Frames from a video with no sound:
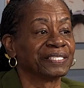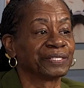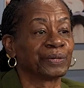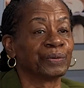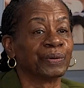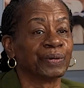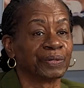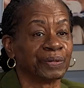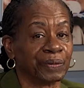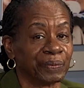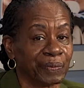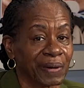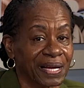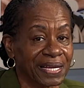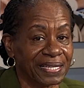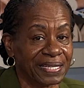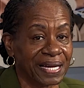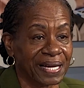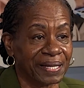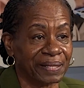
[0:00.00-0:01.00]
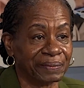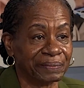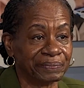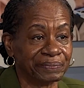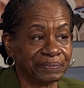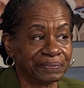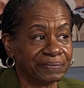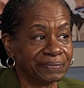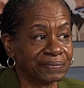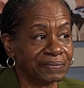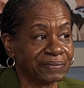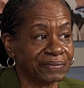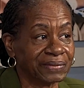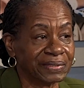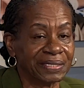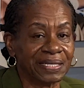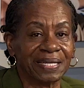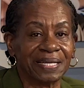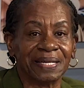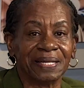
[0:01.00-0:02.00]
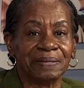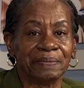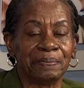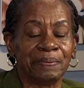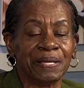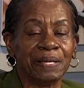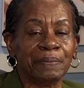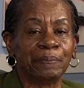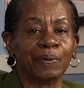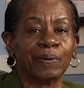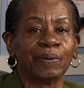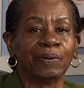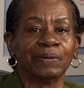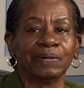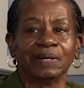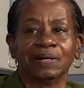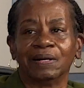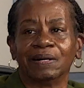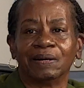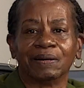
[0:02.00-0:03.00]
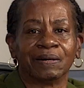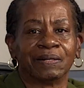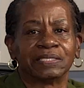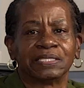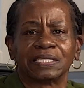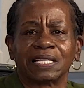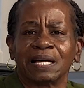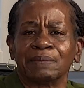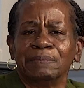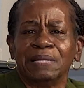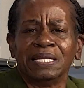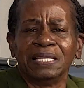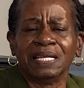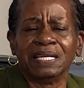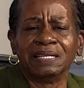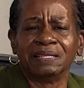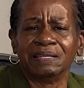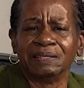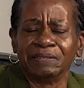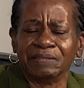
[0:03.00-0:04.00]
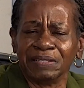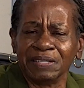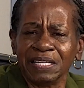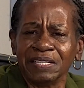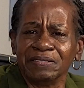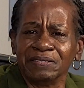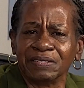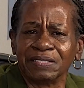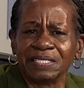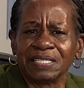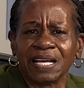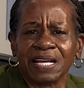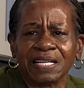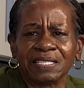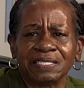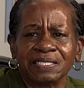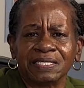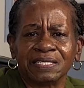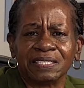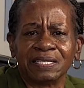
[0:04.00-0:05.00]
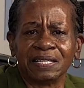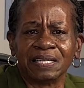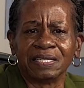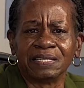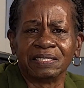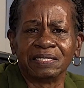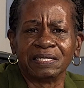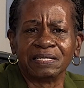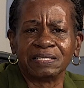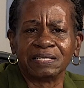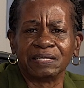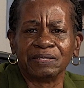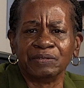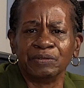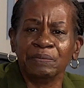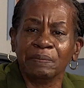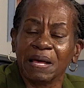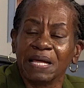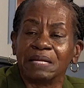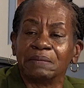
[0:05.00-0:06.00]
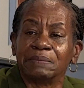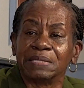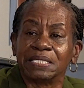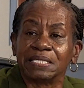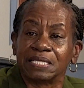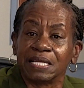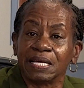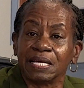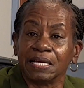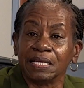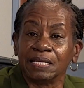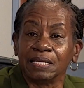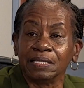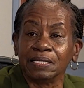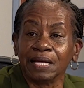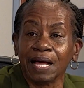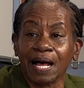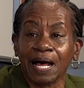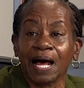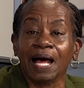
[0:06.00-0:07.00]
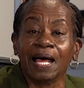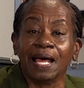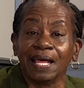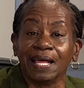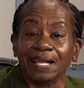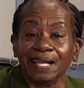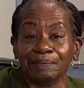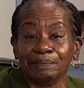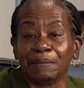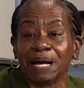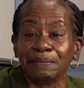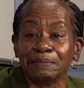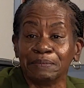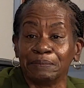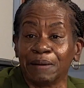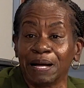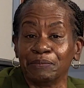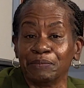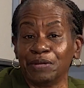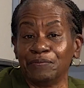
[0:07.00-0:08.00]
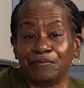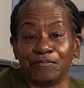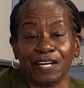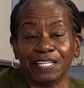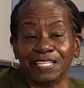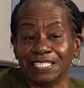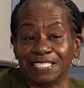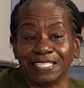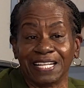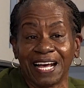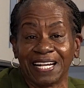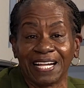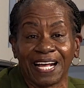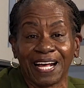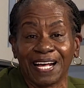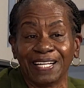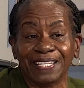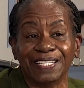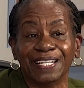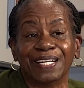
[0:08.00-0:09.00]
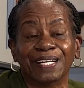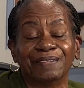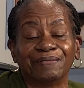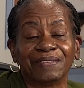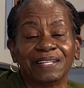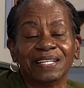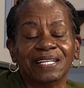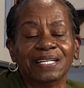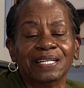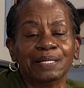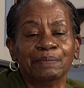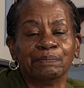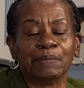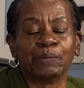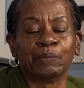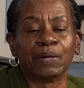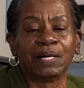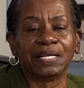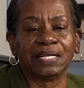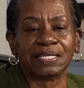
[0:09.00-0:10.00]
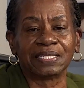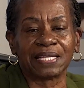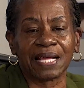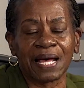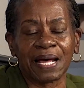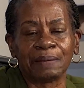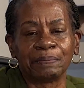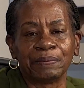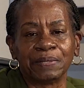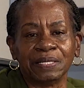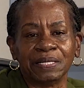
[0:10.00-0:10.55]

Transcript: going on right now. People are coming in and they're getting their taxes done, and they're saying, you made a mistake. My refund is not high enough. But what has happened